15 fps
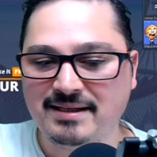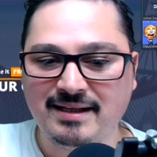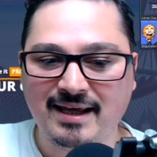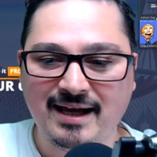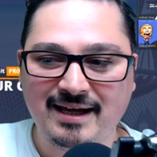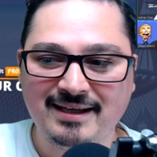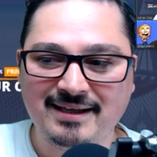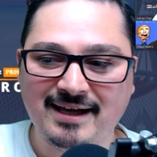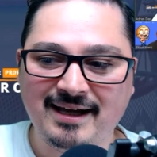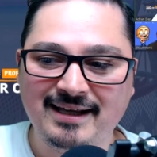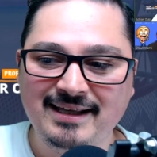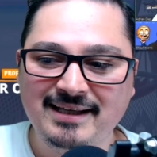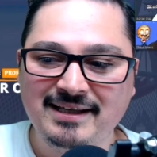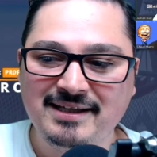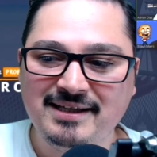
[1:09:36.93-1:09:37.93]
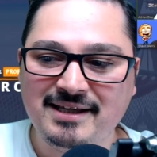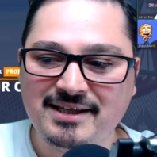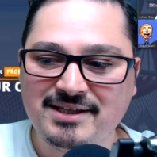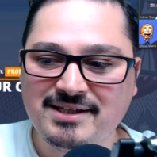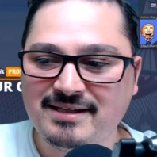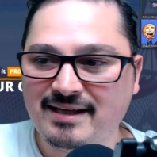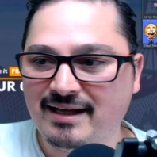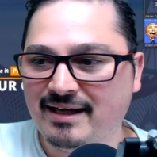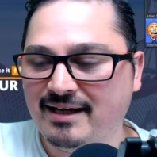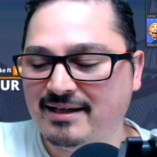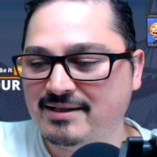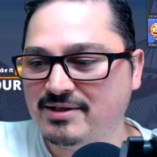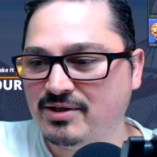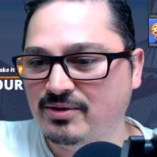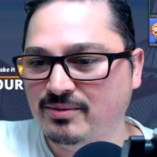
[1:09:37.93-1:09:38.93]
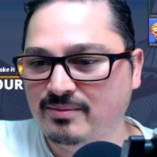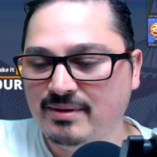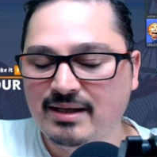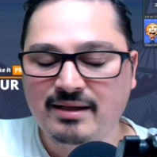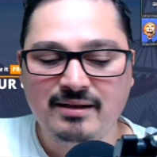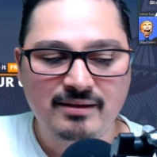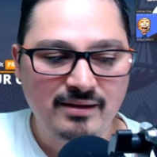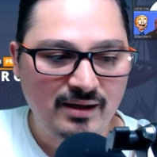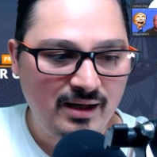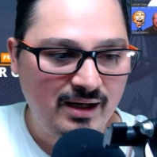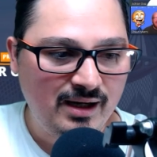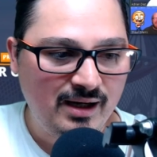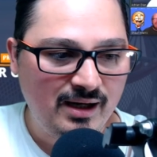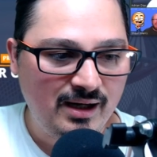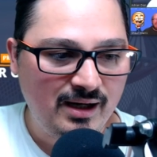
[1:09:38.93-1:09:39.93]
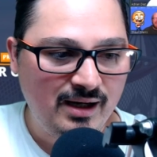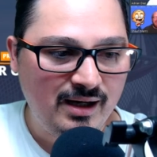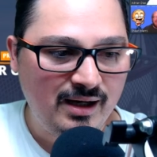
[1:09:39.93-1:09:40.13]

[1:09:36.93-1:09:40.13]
Yeah, yeah. It's uh, so uh,